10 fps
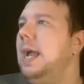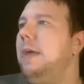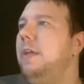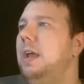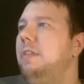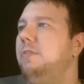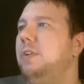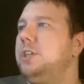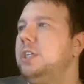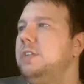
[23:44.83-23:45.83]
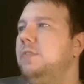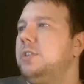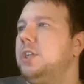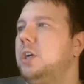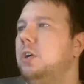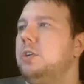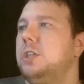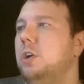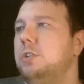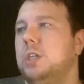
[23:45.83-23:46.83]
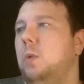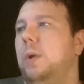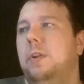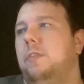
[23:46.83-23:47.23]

And then you have the French Legion versus the Gurkhas. The Gurkhas are going to win.